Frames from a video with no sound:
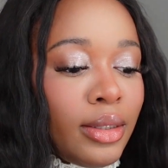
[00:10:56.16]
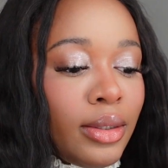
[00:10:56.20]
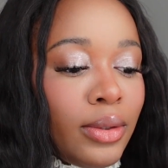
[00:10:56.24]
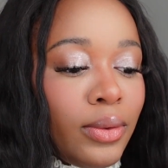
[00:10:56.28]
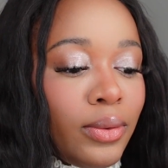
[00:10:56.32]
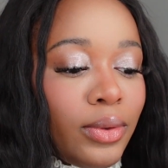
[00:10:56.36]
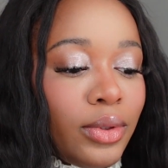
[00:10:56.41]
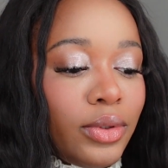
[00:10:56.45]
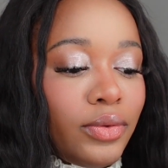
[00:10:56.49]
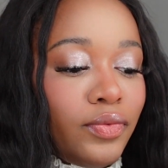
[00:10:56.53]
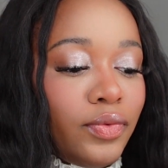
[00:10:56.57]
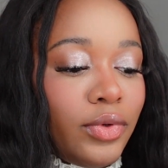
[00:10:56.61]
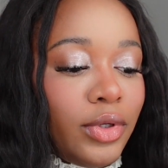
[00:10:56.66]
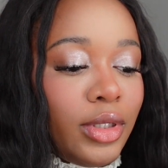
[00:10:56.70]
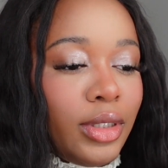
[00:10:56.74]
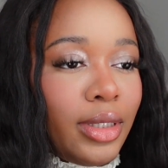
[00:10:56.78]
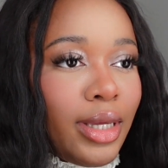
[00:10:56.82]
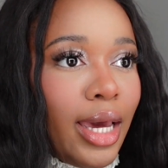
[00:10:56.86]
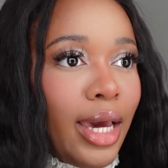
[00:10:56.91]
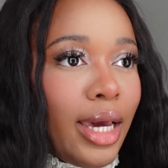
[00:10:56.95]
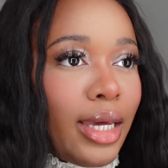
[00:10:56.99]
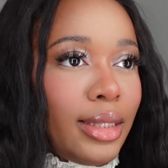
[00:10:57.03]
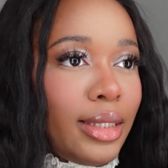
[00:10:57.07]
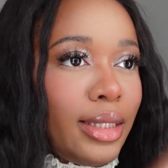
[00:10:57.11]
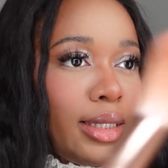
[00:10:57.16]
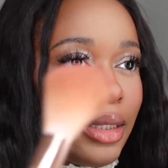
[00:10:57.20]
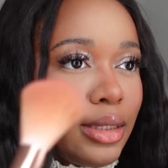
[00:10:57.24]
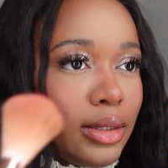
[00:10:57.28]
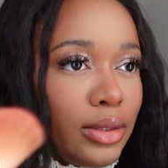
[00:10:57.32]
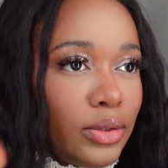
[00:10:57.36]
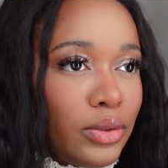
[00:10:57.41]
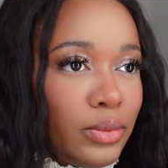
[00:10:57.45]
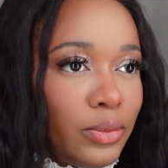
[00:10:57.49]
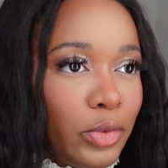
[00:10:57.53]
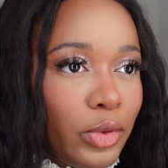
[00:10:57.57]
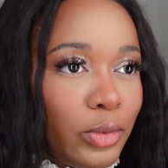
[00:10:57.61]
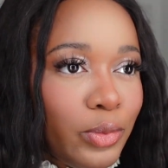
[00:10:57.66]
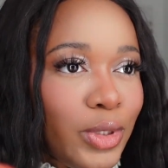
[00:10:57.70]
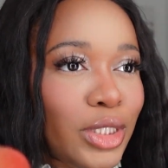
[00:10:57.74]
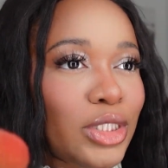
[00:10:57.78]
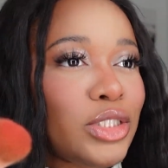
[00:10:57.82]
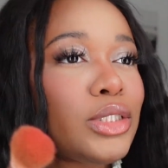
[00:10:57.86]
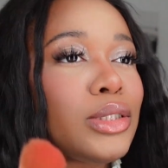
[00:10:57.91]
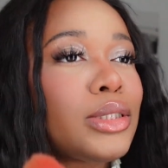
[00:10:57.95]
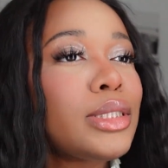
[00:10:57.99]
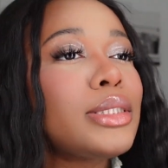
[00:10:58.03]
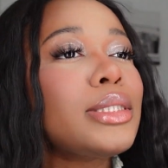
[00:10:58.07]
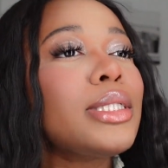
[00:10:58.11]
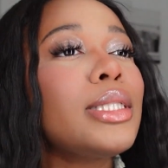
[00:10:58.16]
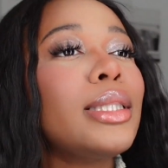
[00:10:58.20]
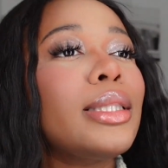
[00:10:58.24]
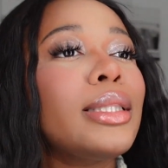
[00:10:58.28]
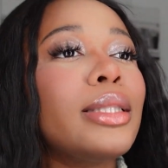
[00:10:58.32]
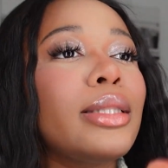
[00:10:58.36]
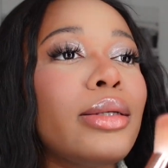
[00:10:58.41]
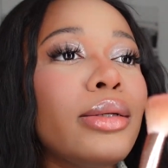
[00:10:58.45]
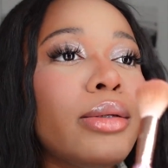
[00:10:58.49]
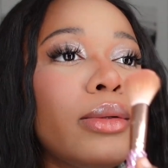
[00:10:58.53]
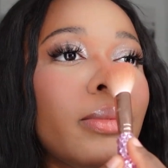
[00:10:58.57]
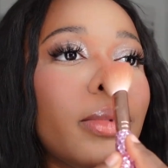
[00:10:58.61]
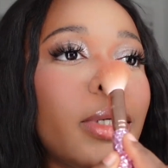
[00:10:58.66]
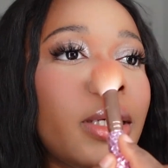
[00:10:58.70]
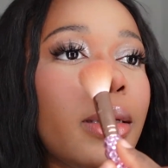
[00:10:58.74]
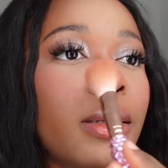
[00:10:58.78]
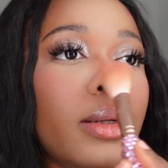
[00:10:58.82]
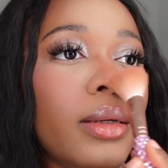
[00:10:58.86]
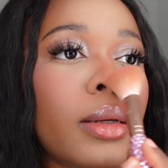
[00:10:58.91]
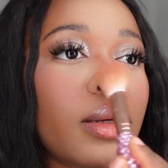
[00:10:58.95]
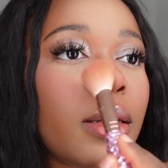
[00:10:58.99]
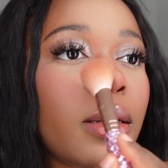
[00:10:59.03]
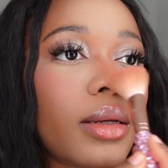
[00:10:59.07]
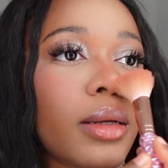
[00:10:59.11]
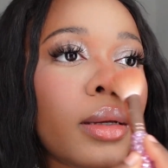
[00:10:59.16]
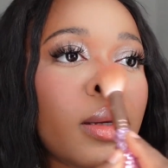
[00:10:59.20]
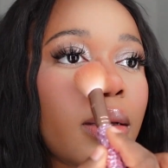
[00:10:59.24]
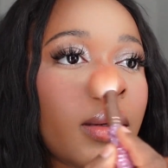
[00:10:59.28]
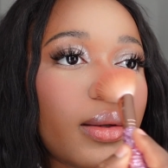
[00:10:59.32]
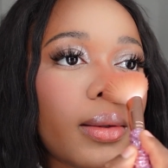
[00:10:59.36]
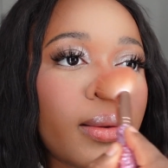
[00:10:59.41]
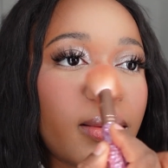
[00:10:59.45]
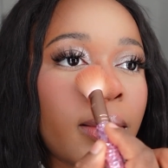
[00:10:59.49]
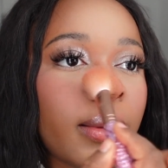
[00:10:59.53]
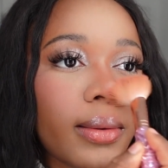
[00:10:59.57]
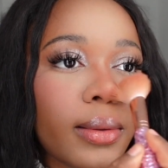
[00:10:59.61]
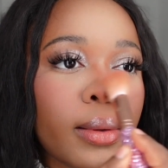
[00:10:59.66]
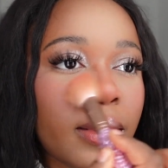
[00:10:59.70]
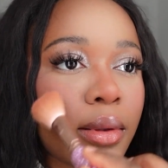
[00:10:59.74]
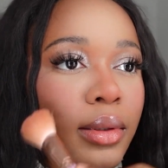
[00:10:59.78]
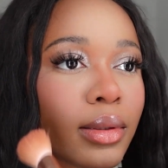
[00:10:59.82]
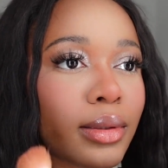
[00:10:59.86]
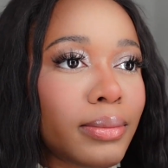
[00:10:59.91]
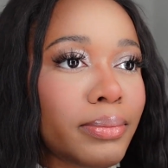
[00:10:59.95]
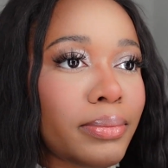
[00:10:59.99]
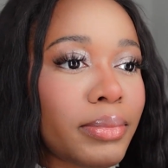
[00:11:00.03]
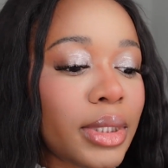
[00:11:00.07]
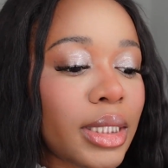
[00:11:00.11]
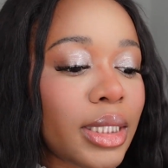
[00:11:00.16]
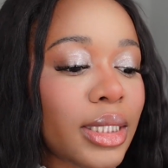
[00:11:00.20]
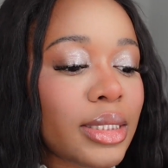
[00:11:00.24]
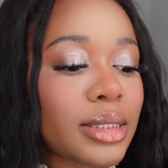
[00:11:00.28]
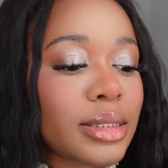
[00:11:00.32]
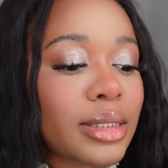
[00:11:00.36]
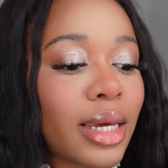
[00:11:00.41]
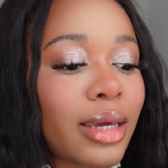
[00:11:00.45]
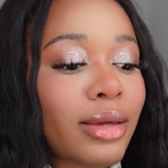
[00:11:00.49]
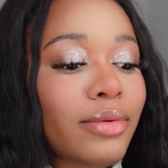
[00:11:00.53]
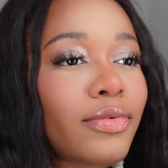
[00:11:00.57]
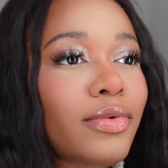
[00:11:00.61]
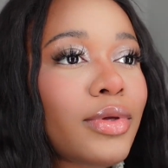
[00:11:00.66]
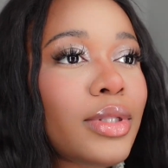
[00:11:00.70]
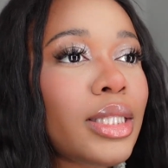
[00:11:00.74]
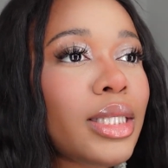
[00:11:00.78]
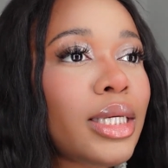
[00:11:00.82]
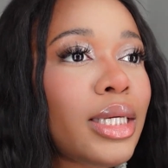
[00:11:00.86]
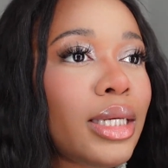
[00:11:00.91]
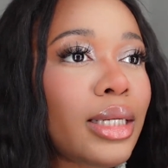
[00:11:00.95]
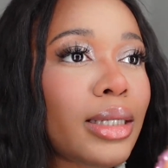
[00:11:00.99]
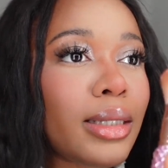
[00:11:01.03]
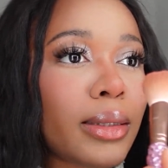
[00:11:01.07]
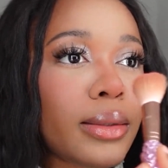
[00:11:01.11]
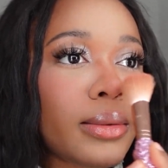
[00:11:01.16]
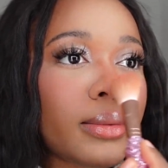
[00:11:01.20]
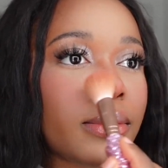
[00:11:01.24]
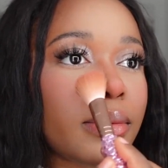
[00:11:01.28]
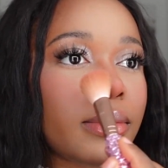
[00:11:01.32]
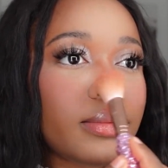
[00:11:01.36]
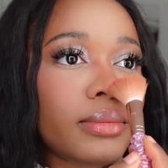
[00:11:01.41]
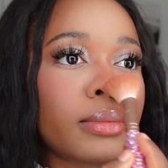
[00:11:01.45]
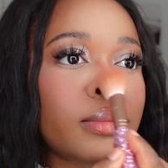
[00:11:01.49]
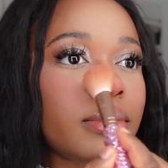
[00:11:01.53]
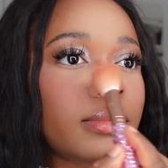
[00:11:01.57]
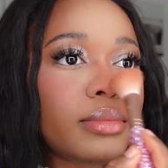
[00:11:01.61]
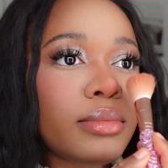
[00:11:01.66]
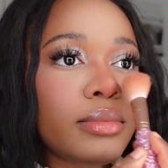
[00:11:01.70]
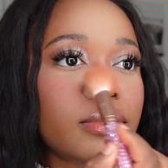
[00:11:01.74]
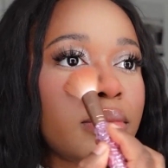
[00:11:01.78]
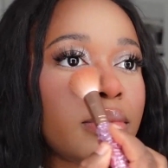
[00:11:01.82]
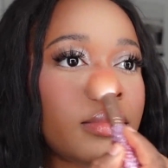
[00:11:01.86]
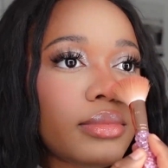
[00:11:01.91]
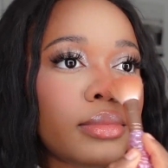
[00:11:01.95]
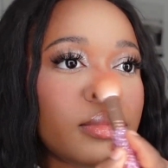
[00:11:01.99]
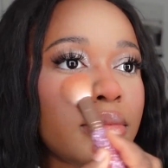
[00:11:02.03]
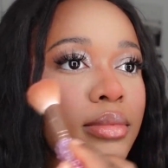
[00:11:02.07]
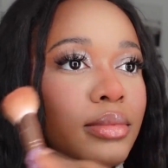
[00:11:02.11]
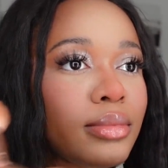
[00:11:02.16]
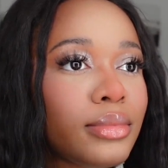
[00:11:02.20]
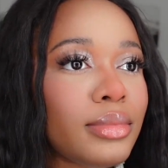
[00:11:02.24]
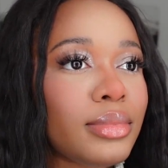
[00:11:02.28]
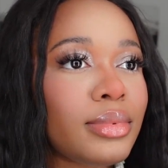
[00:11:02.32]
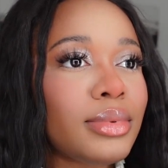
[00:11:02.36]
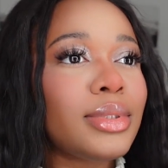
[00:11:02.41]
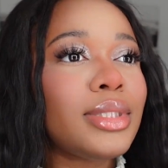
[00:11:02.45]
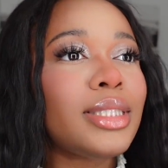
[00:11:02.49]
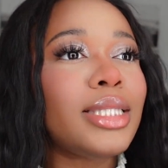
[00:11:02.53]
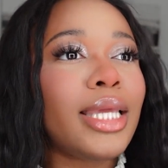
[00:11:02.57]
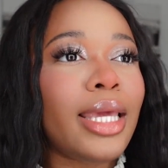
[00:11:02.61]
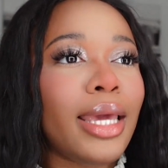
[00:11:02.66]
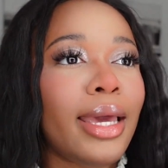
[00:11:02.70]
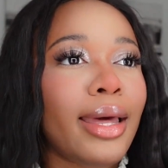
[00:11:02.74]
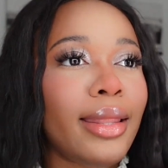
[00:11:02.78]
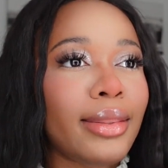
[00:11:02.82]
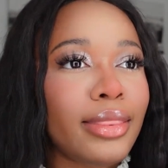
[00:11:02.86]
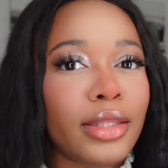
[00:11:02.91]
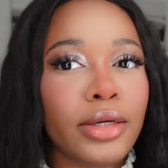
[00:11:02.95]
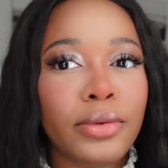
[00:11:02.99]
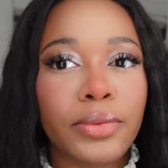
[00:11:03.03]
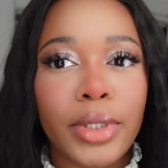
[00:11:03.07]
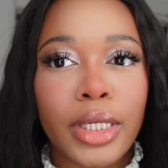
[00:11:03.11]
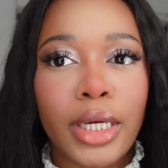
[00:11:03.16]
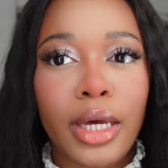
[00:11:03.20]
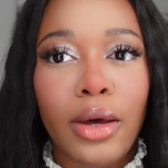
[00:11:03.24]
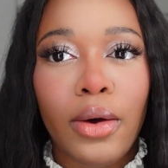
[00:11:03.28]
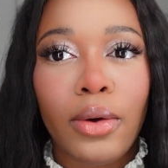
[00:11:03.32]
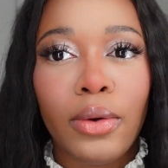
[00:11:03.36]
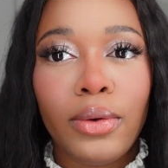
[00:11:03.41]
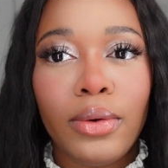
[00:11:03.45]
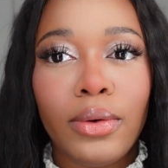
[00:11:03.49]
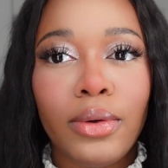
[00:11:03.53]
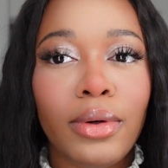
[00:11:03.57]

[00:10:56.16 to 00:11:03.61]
What if we add like a little more blush? Just a little bit. Because I feel like, yeah, there we go.